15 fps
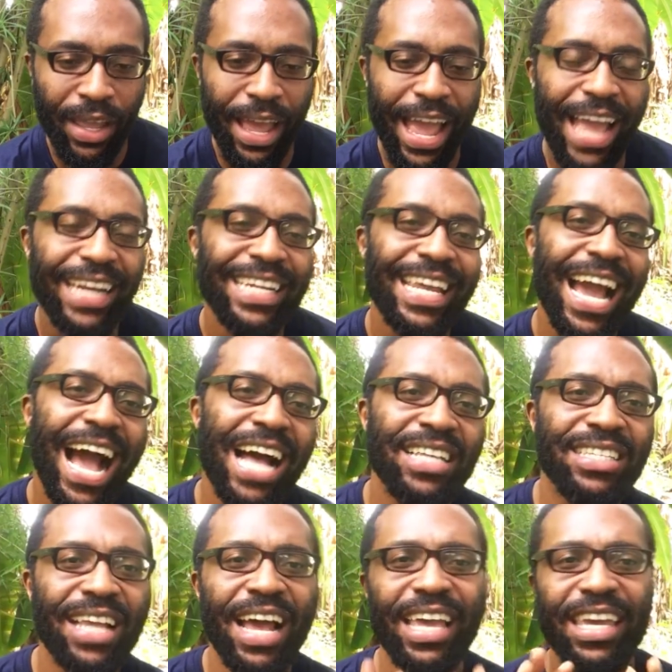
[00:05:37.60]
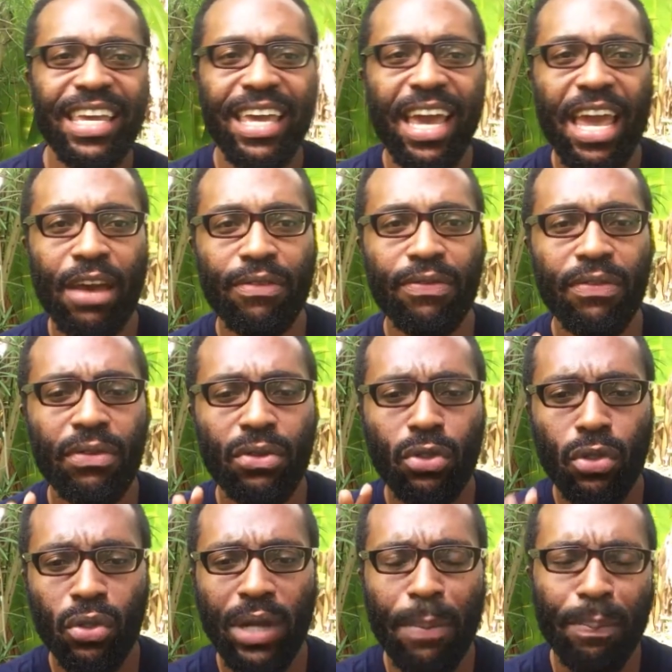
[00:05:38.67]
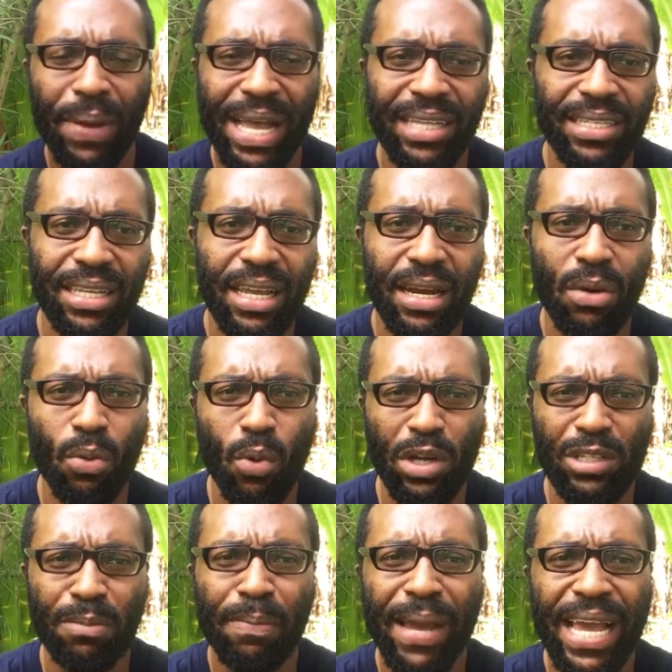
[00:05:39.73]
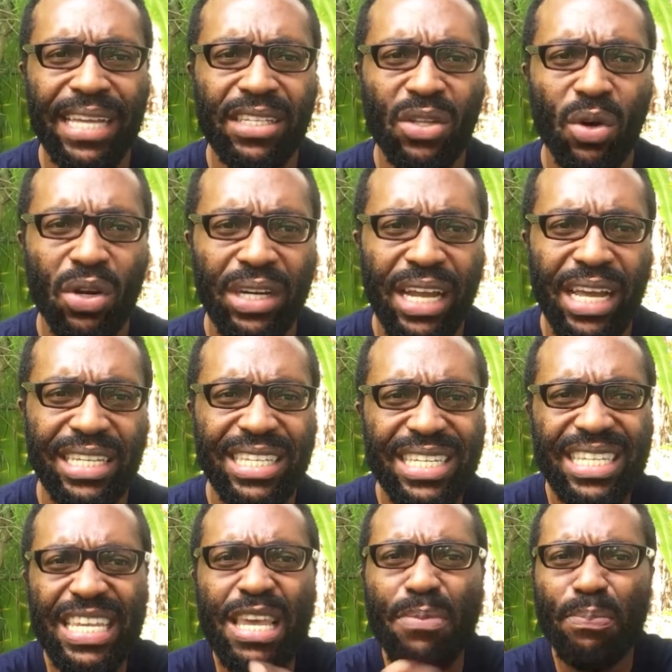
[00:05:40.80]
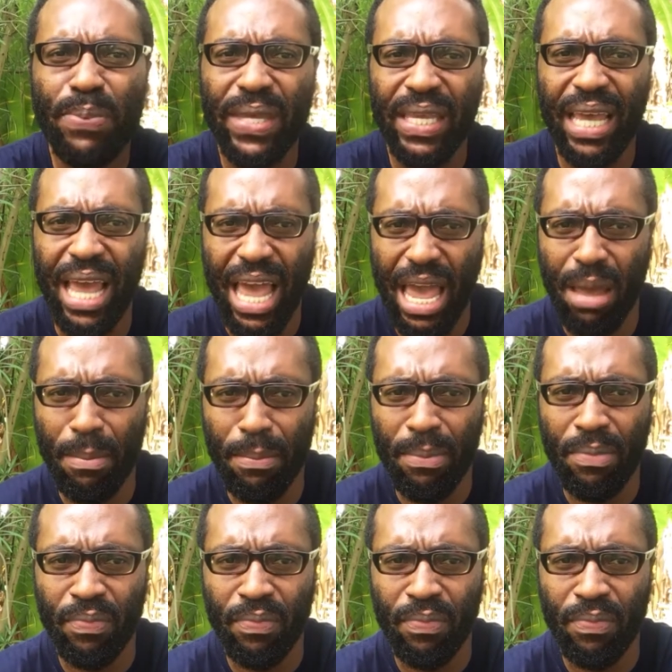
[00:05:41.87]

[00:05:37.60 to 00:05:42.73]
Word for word: and the answer he gave to the person was based on the CPM